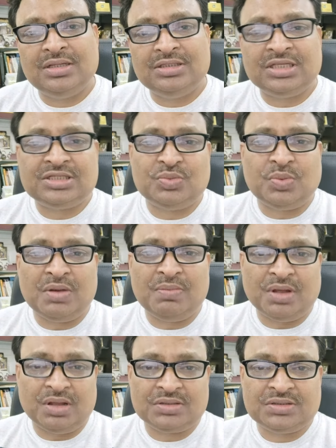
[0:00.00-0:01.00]
just 1
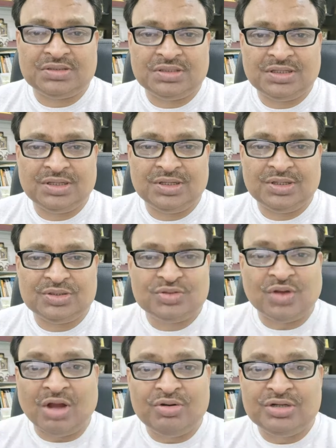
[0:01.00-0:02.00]
marks. So
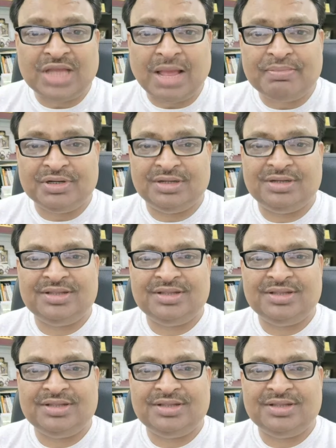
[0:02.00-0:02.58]
how it happened?